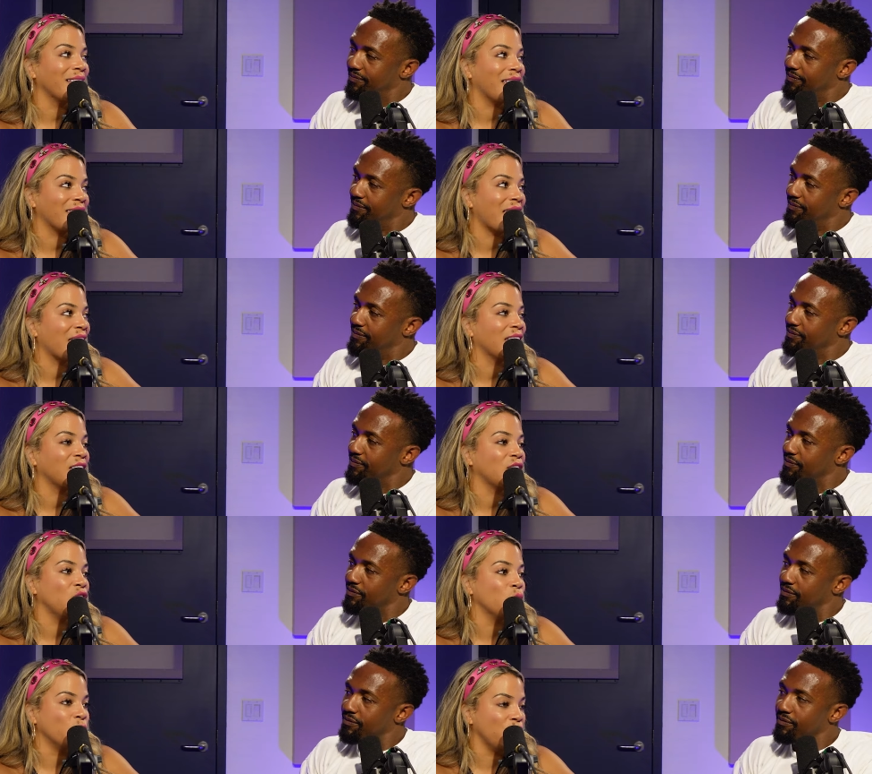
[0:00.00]
Speaker 1: like that
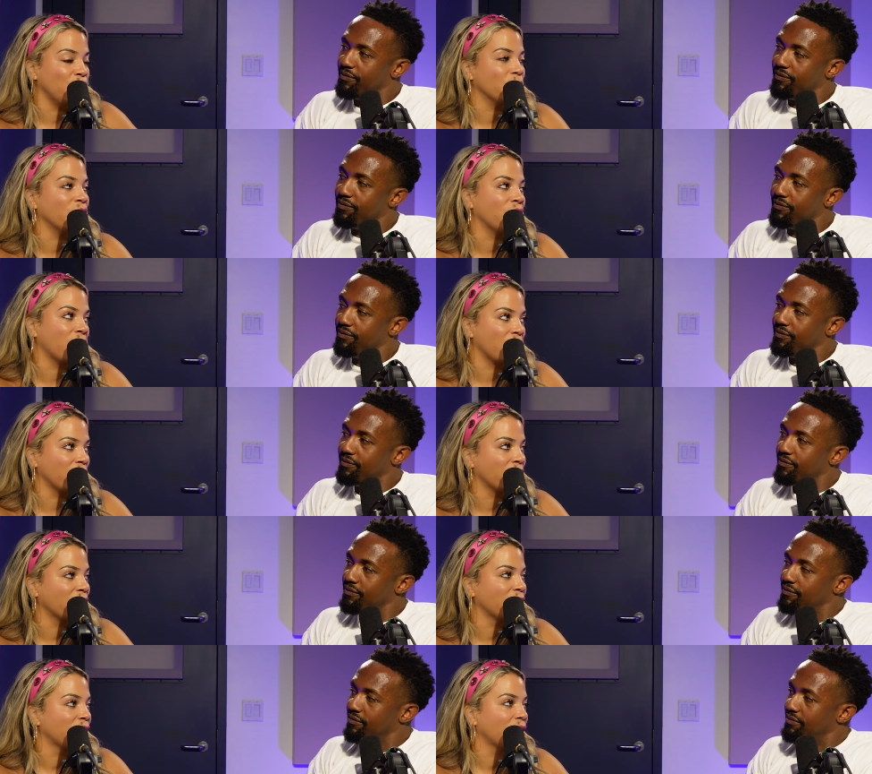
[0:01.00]
when you were
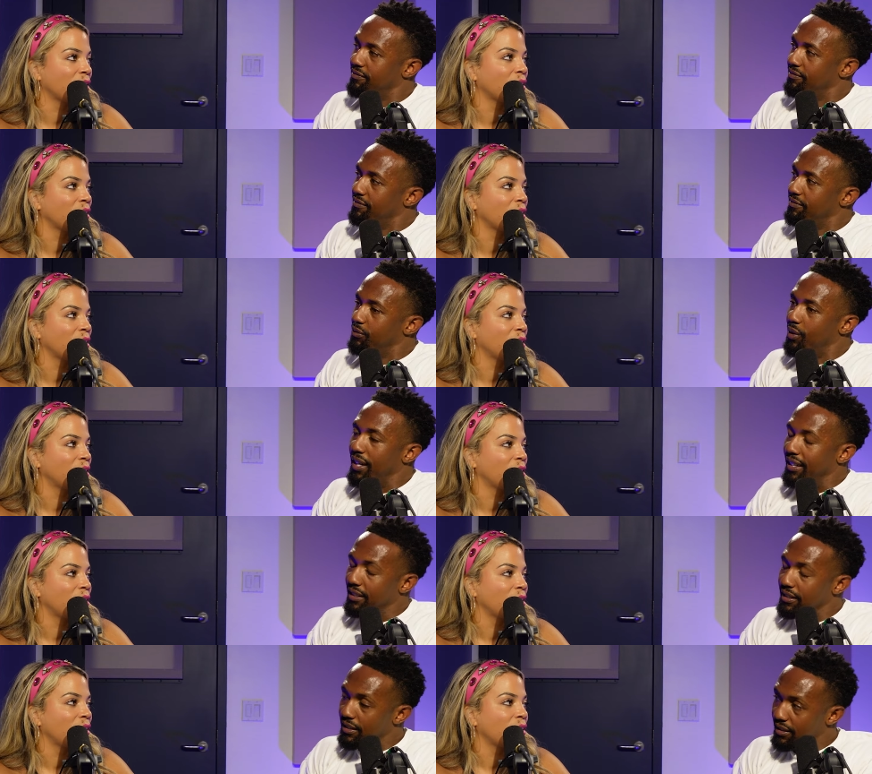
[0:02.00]
younger.
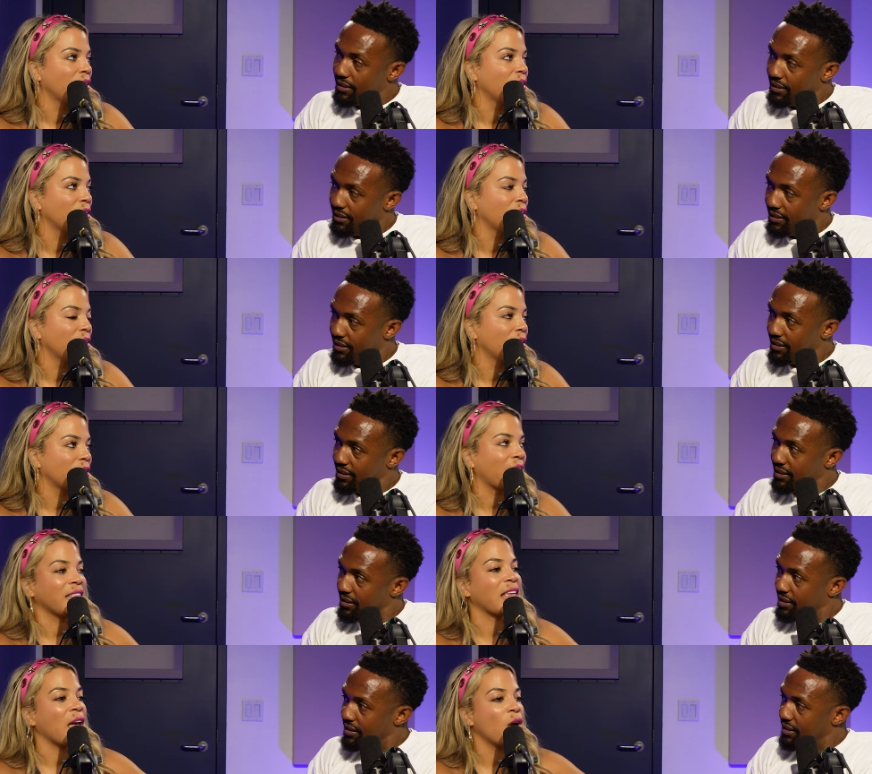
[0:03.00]
What?
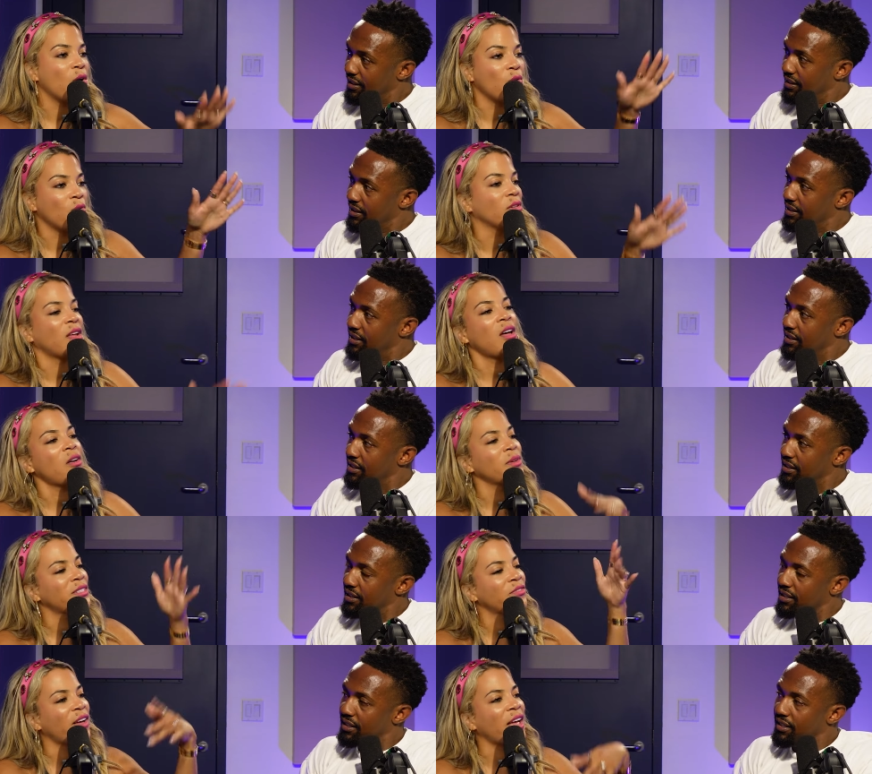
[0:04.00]
Like that whole, oh,
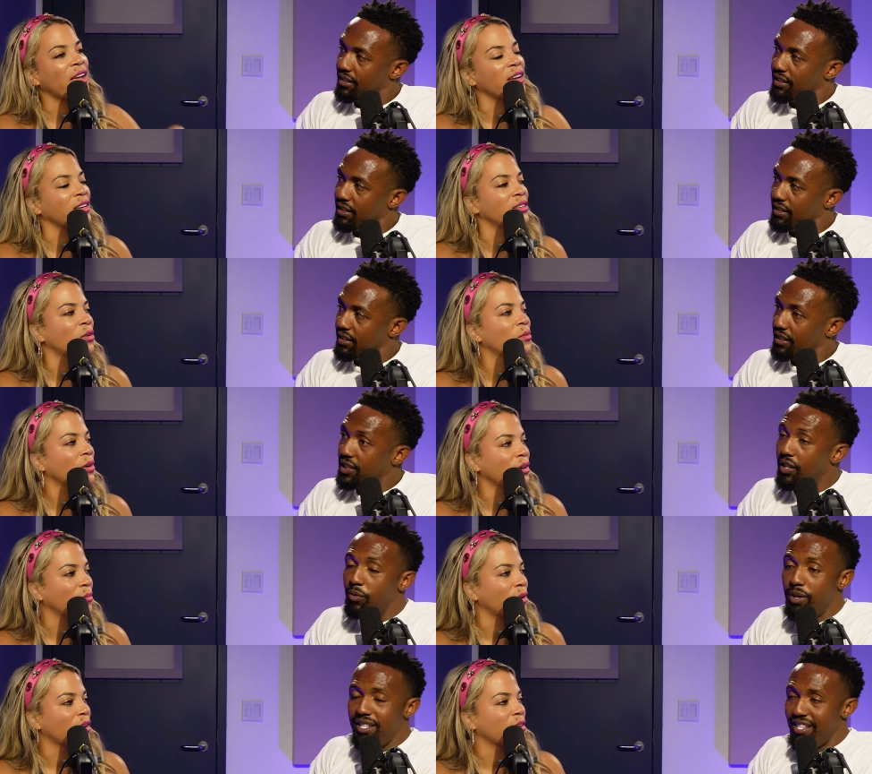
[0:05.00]
it's fine. Don't worry.
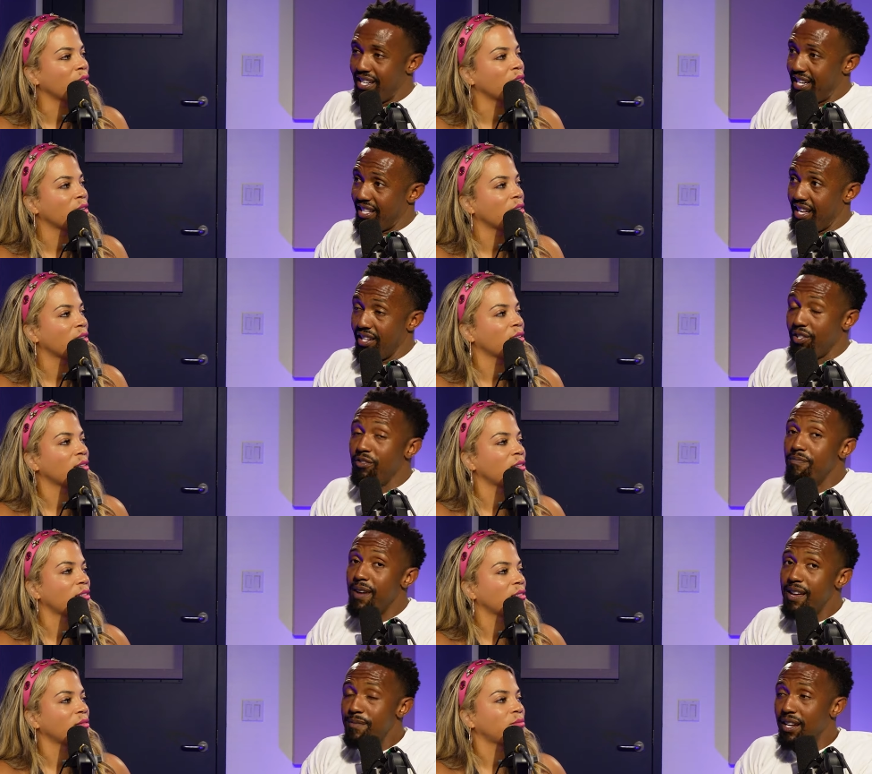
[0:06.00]
No, it
Speaker 2: wasn't it. like that. You
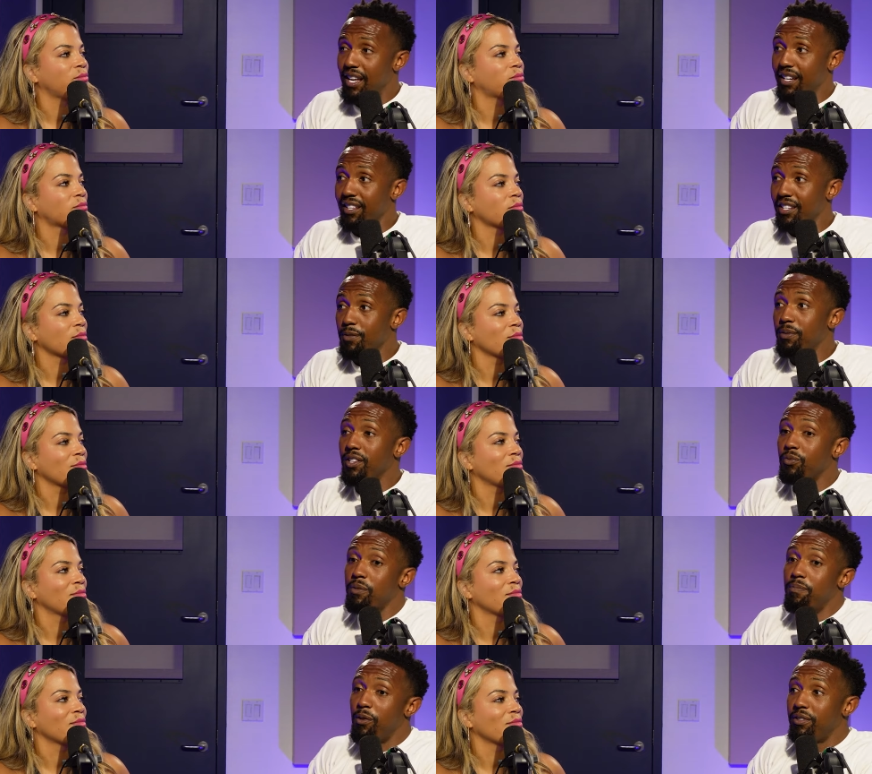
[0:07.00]
made me like this
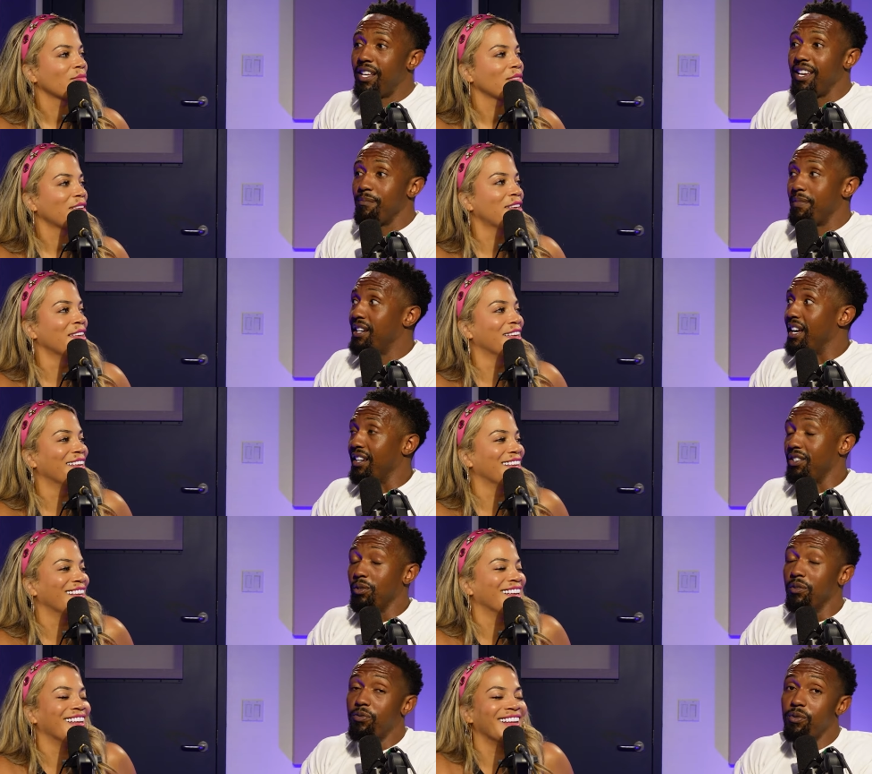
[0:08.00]
because we both can't be
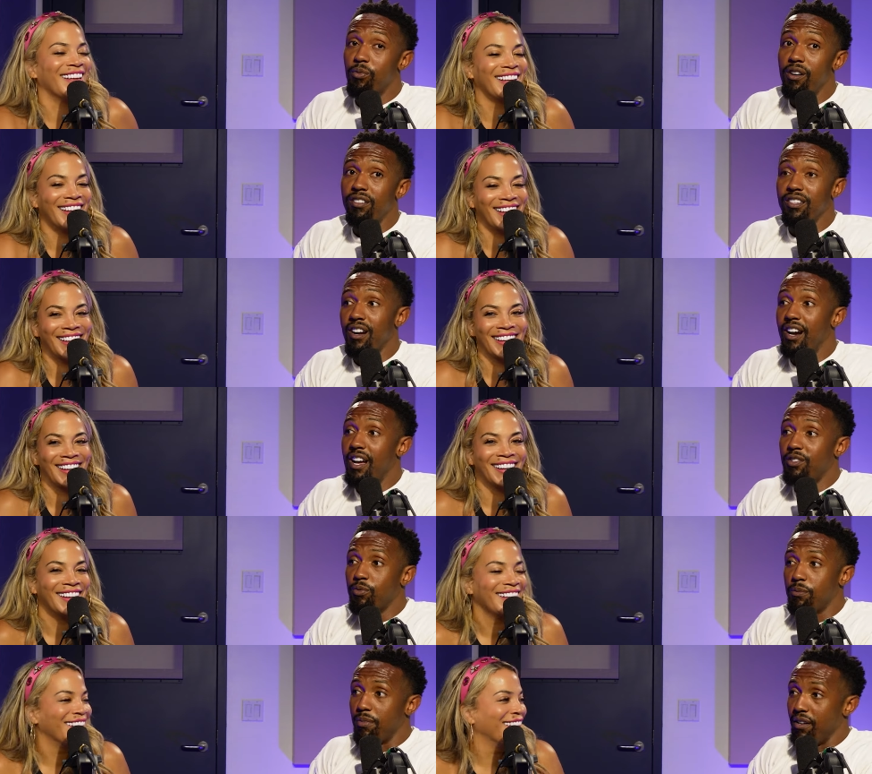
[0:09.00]
like you. If we were, then our
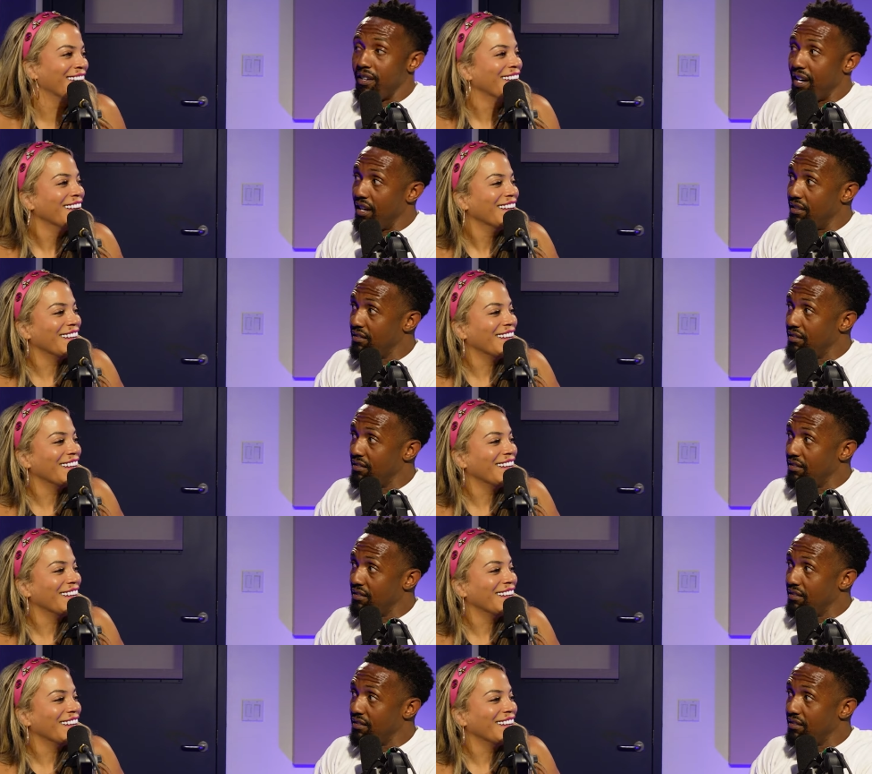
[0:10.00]
house would burn down.